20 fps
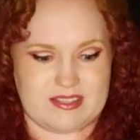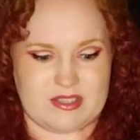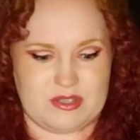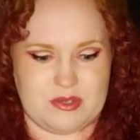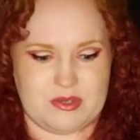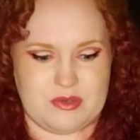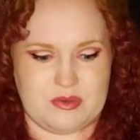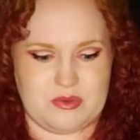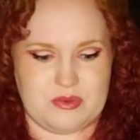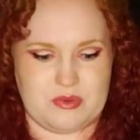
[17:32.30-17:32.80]

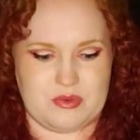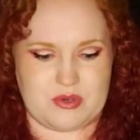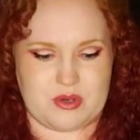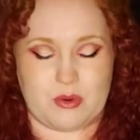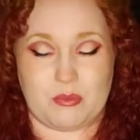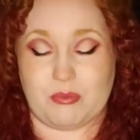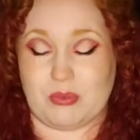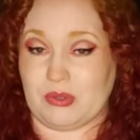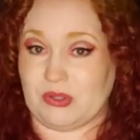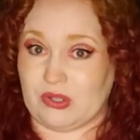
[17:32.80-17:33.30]
you
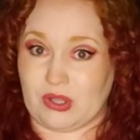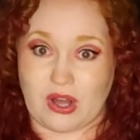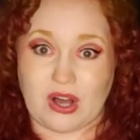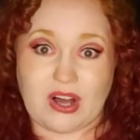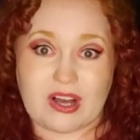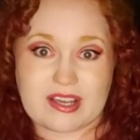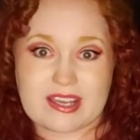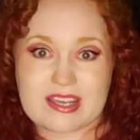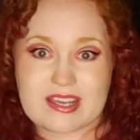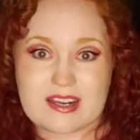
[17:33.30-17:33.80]
don't
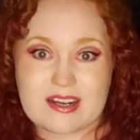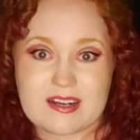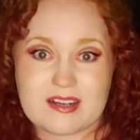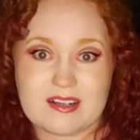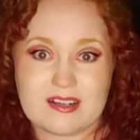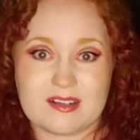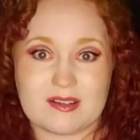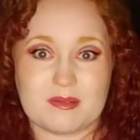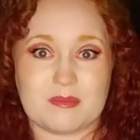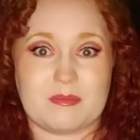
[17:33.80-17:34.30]
belong here,
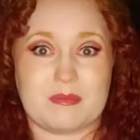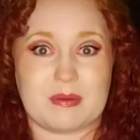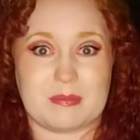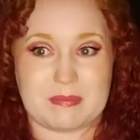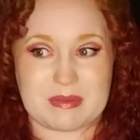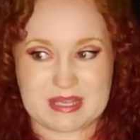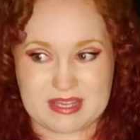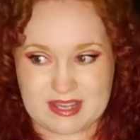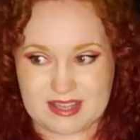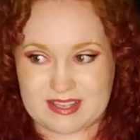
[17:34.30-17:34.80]
but
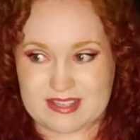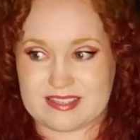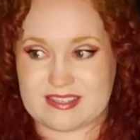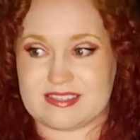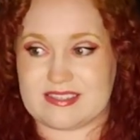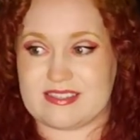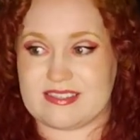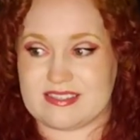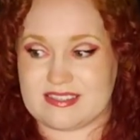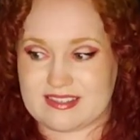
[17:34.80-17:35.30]

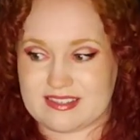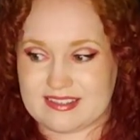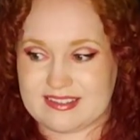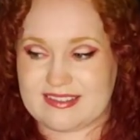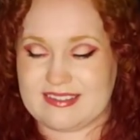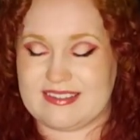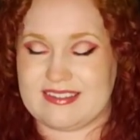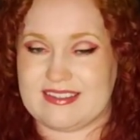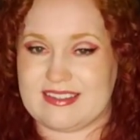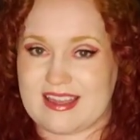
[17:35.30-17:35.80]
because
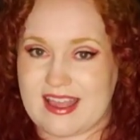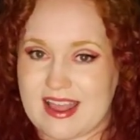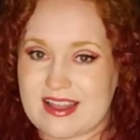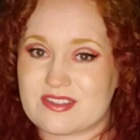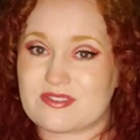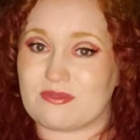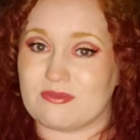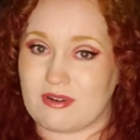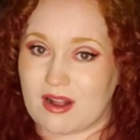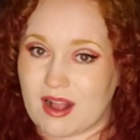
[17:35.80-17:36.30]

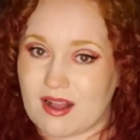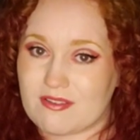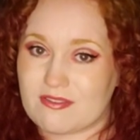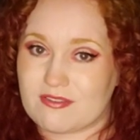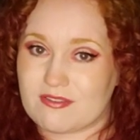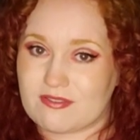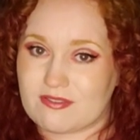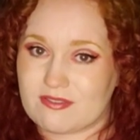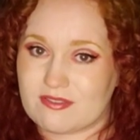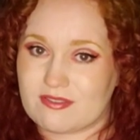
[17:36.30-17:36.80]
it's
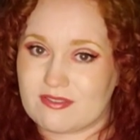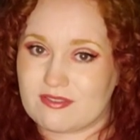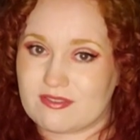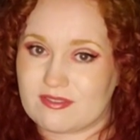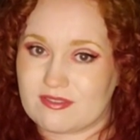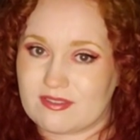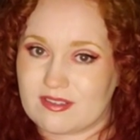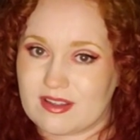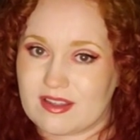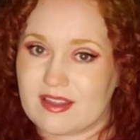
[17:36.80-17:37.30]
rough.
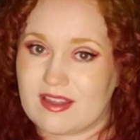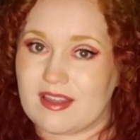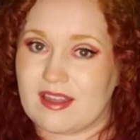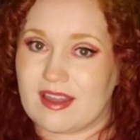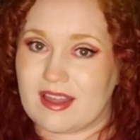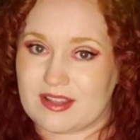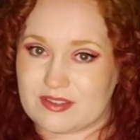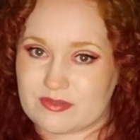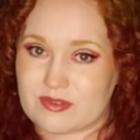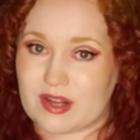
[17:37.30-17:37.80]

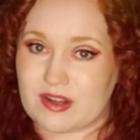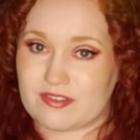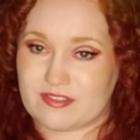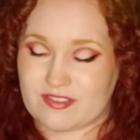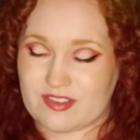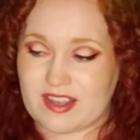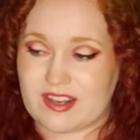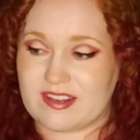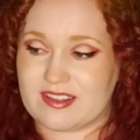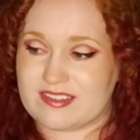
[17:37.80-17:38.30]
It's rough,
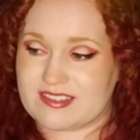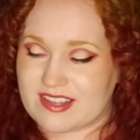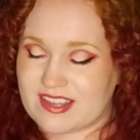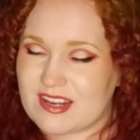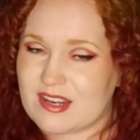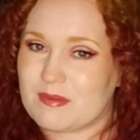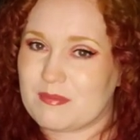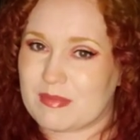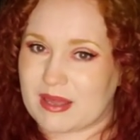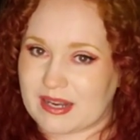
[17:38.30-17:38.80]
and it's
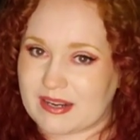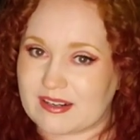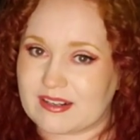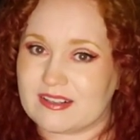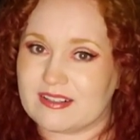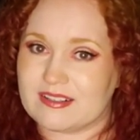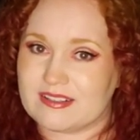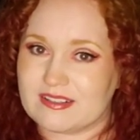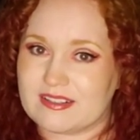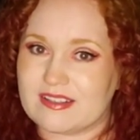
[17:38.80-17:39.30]
getting
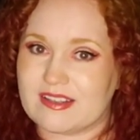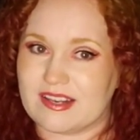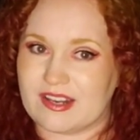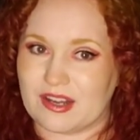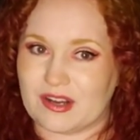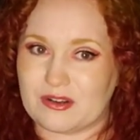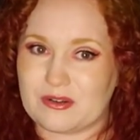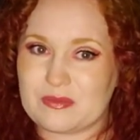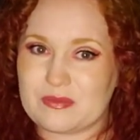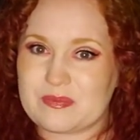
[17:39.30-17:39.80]
better,
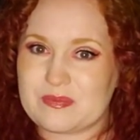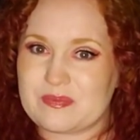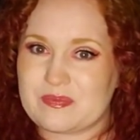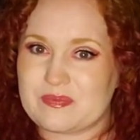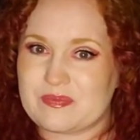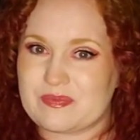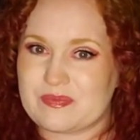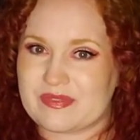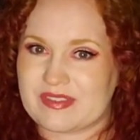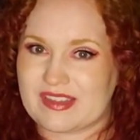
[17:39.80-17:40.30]

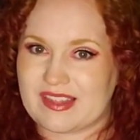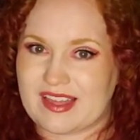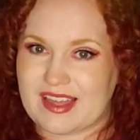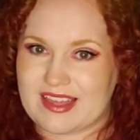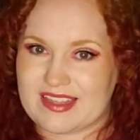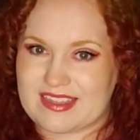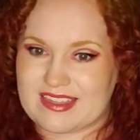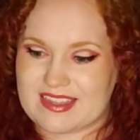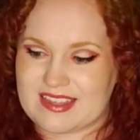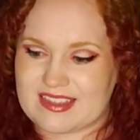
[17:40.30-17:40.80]

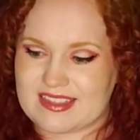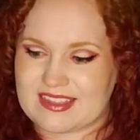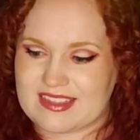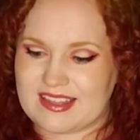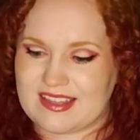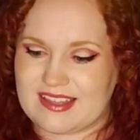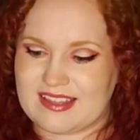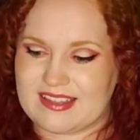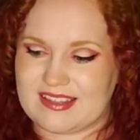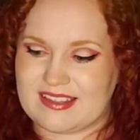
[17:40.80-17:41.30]
I think
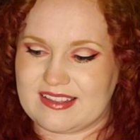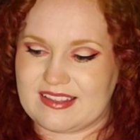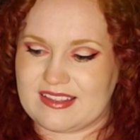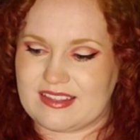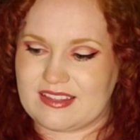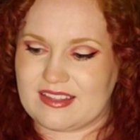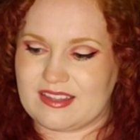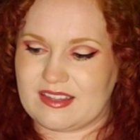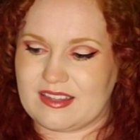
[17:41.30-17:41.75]
that